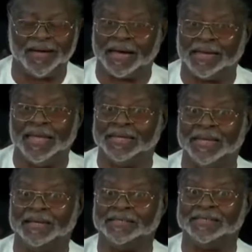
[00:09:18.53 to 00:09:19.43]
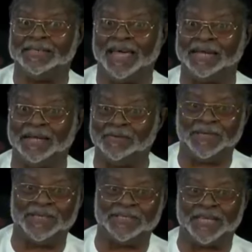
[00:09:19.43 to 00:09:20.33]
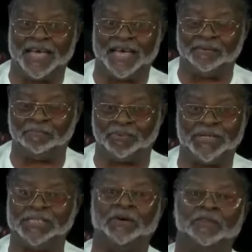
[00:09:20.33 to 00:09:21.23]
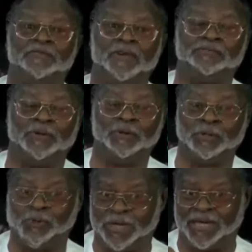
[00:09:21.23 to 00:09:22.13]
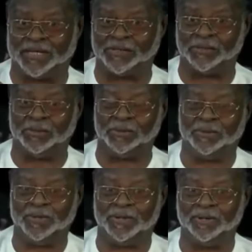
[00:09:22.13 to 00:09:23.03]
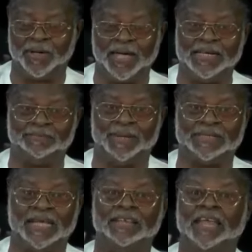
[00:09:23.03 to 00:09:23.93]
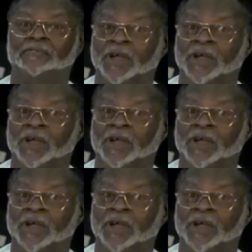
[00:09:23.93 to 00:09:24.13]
Hardly a dent, and the reasons are pretty obvious for those who care to look at this matter in a